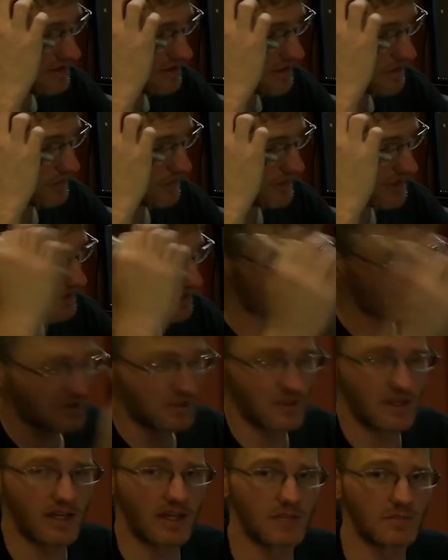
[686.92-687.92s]
here recently
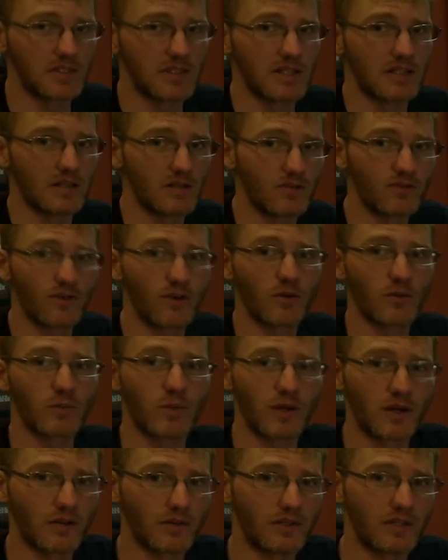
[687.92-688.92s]
they updated the
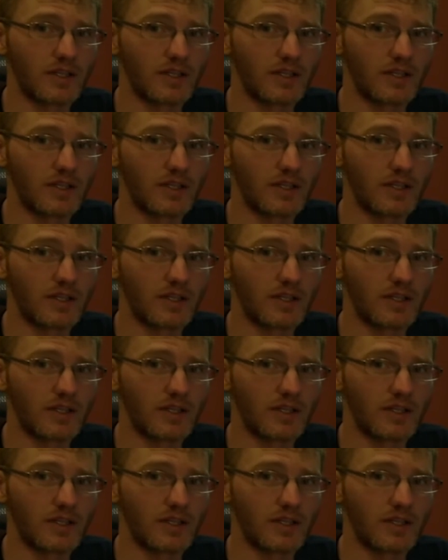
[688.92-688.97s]
firmware on the